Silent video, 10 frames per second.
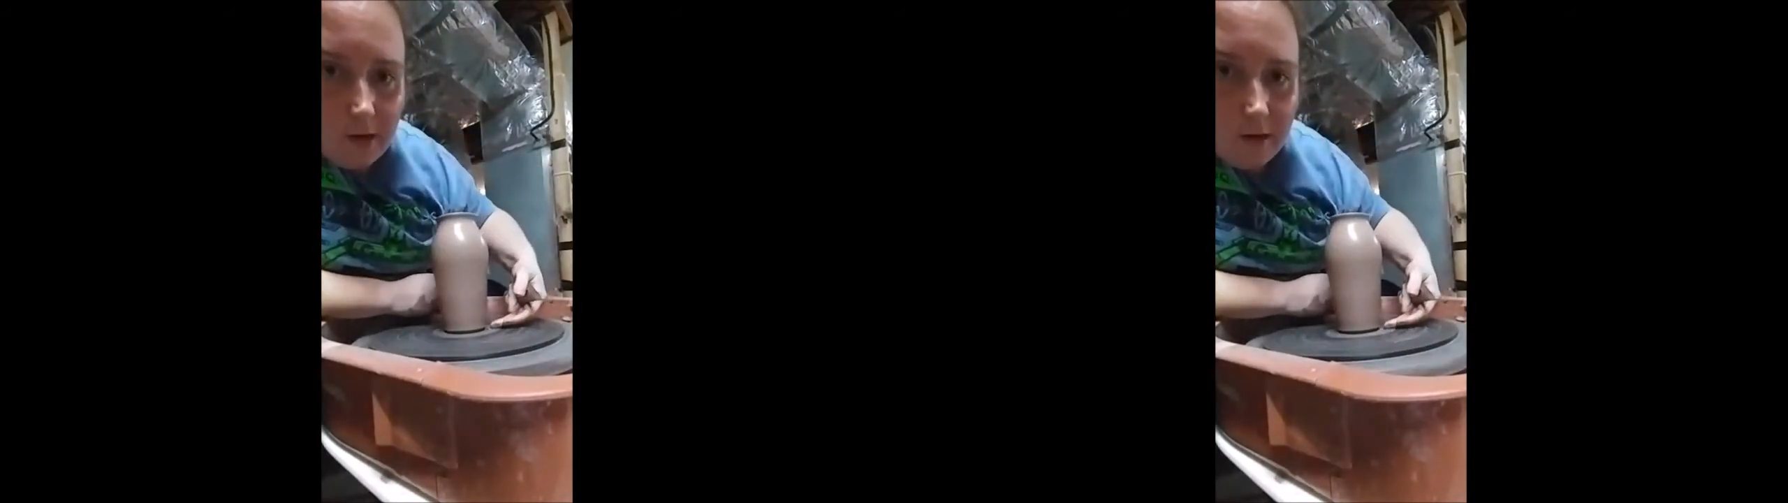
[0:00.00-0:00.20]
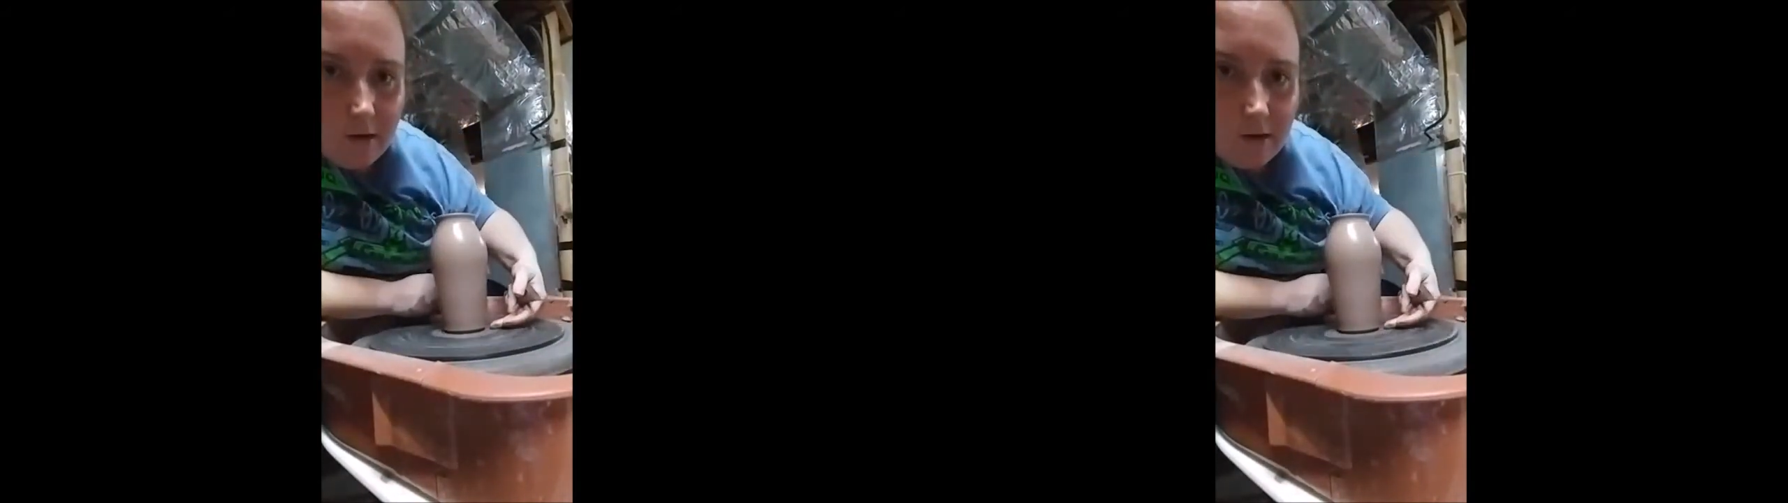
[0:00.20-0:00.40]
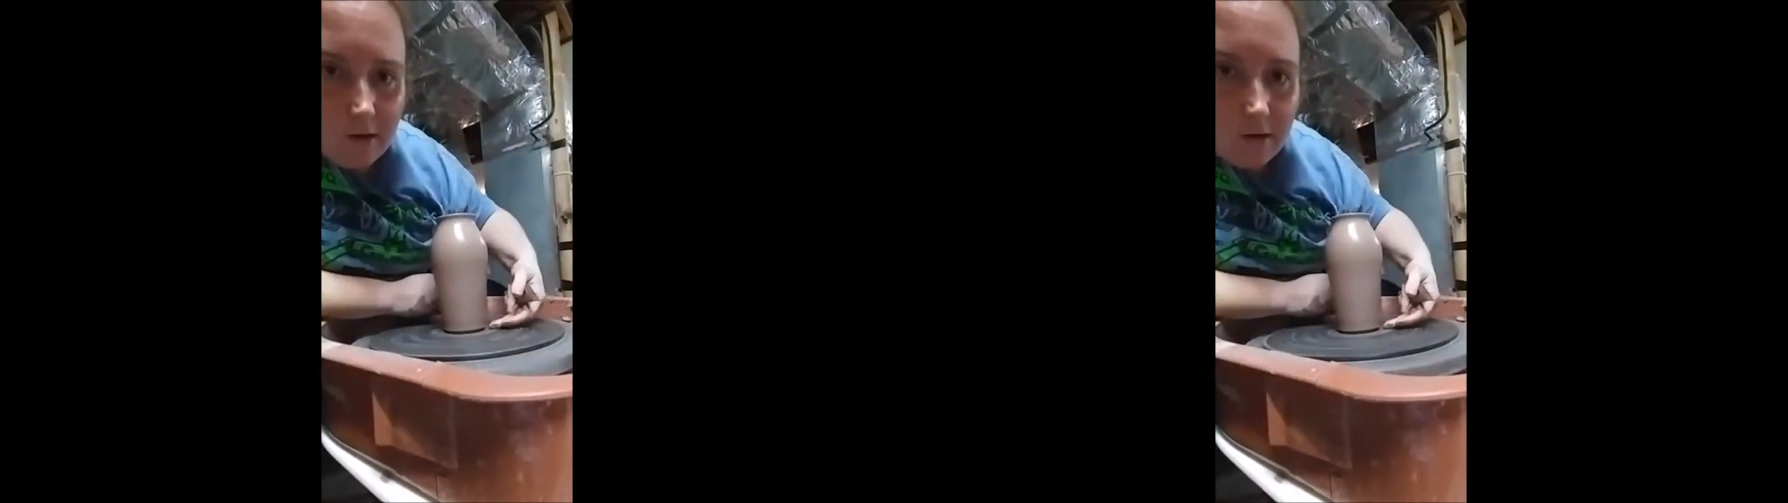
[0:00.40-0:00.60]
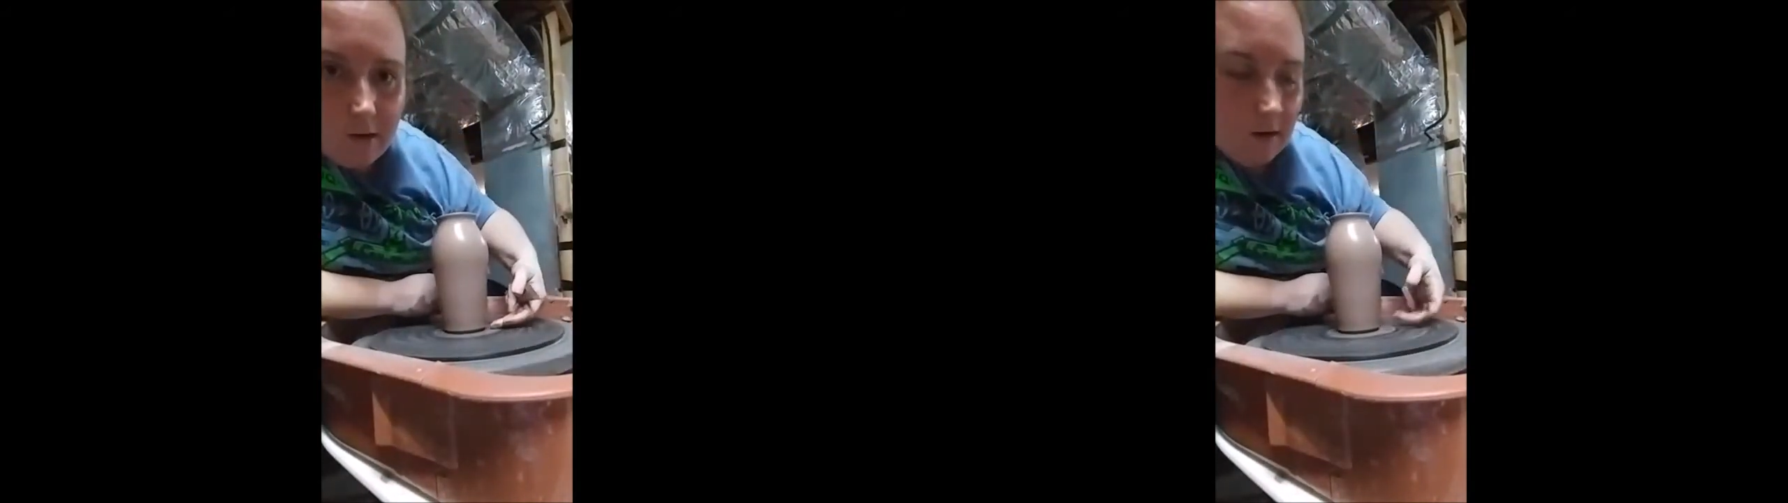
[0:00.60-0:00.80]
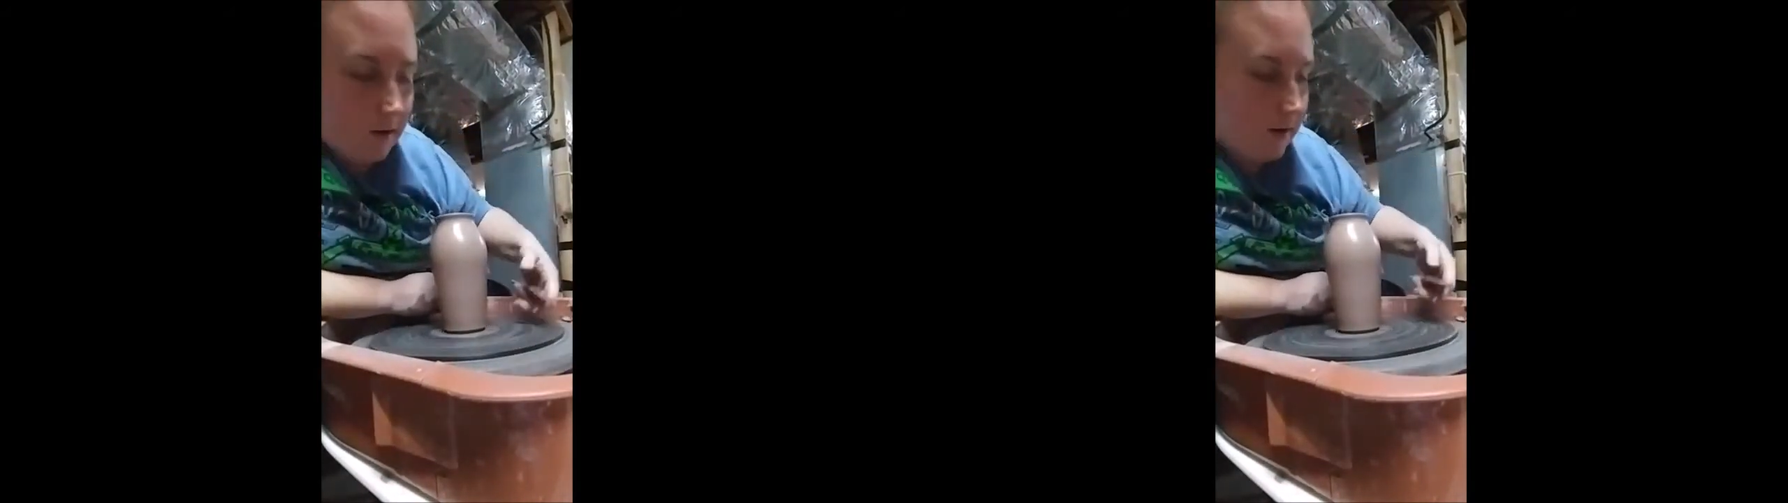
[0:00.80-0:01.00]
here.
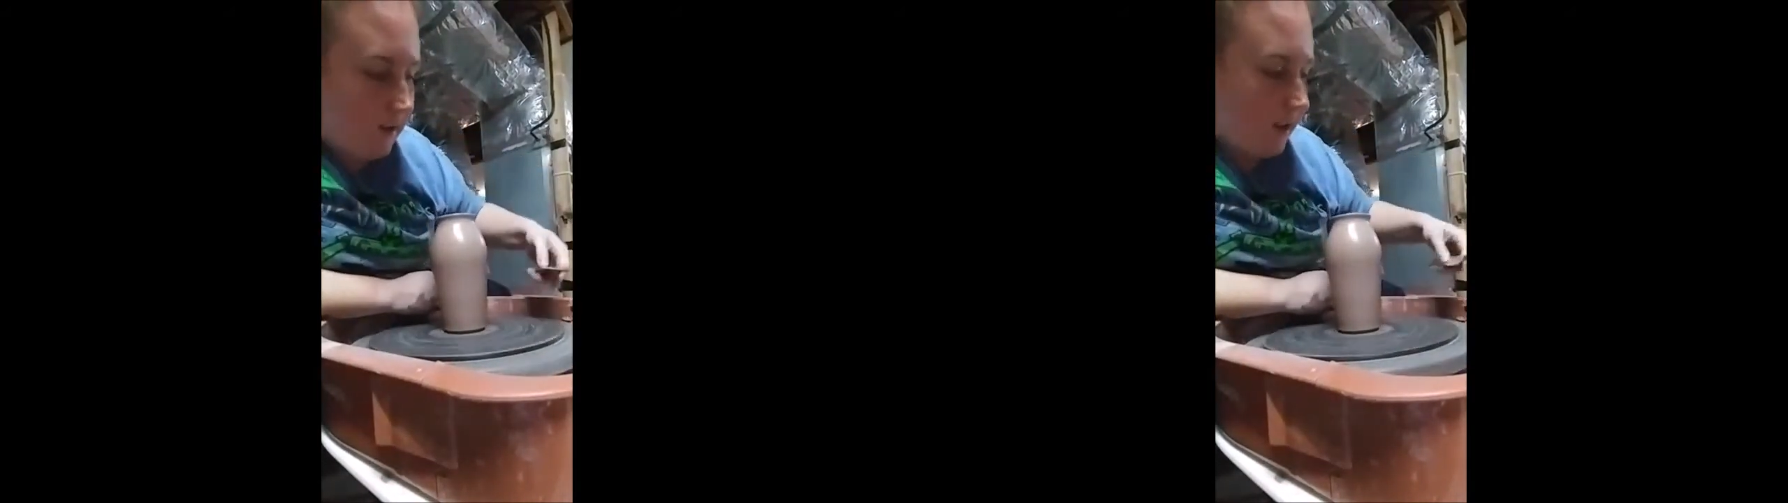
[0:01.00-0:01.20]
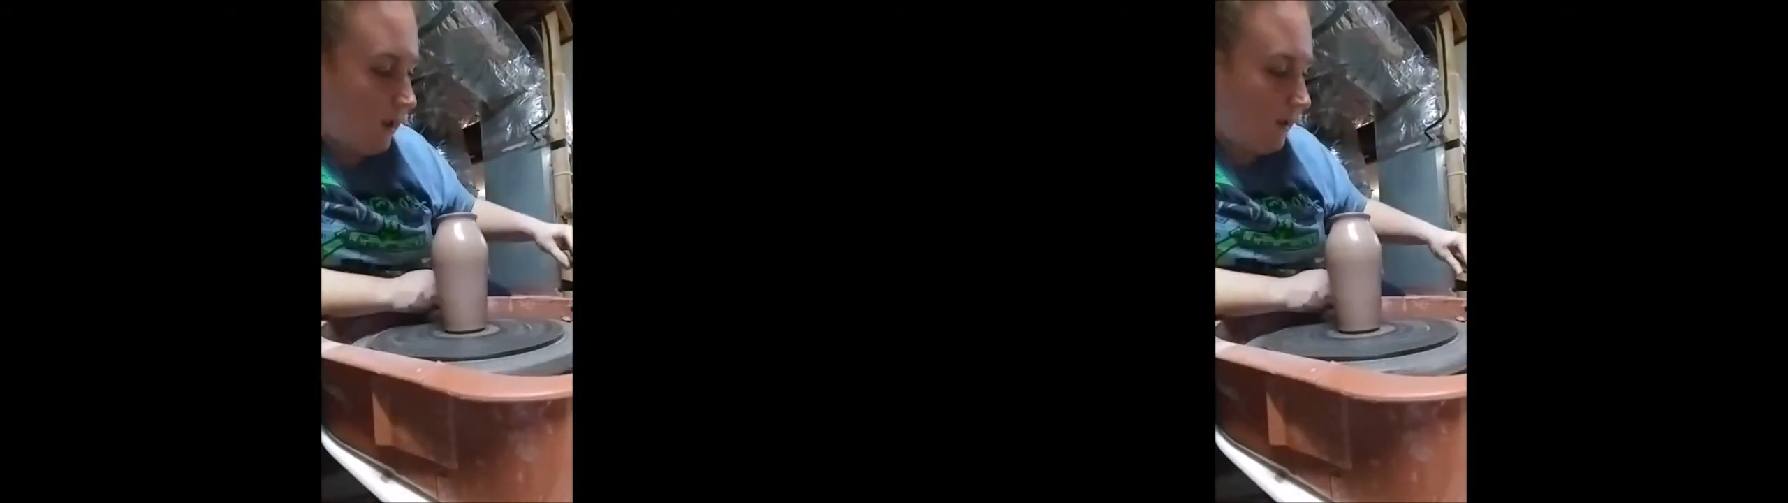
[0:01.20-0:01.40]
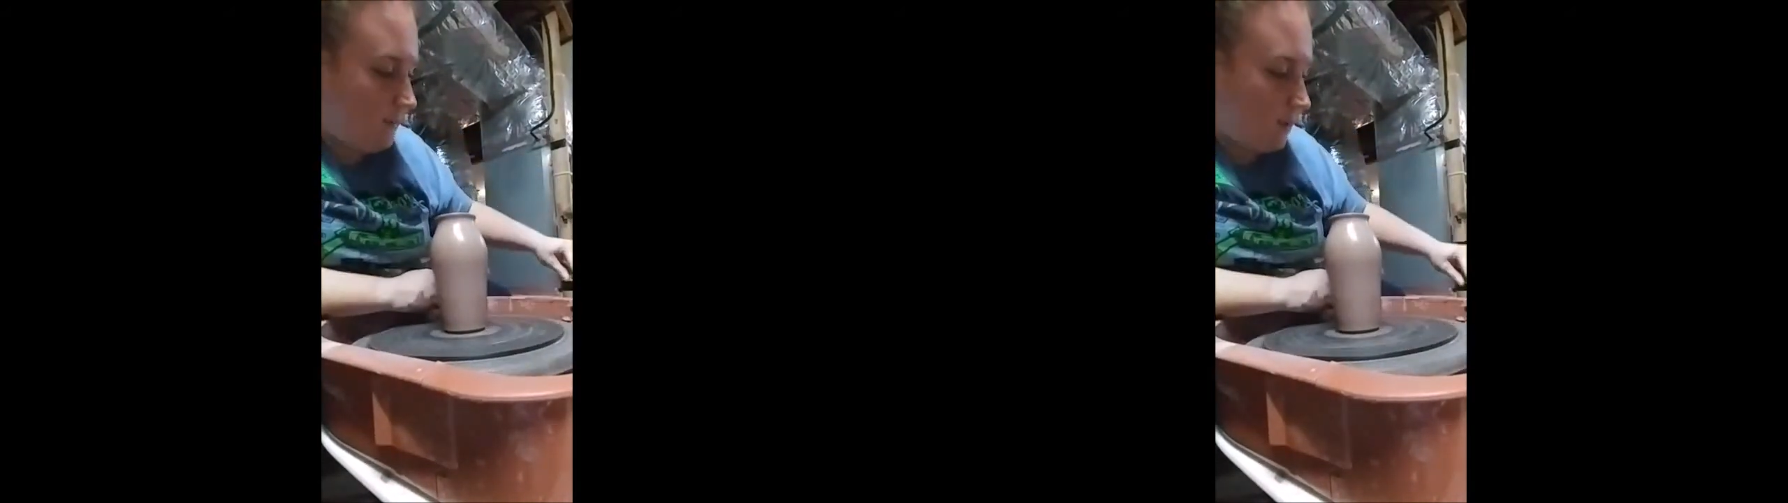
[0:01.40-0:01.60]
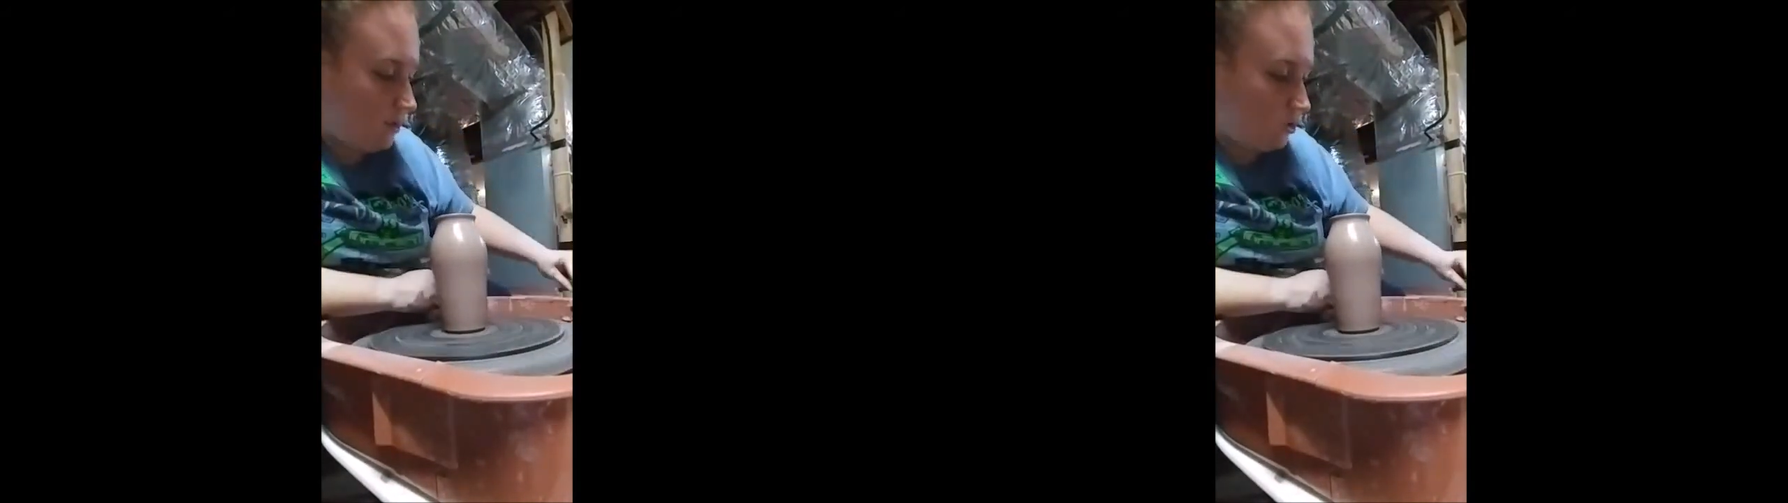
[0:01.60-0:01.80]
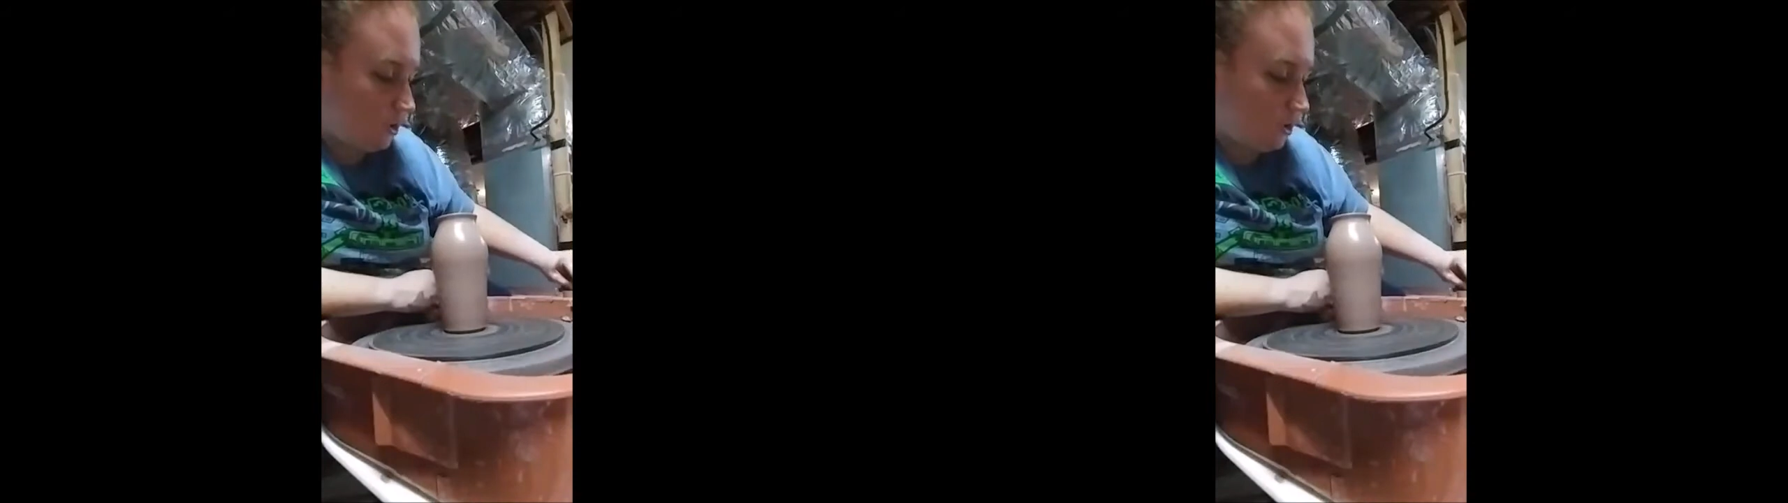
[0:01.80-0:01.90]
And that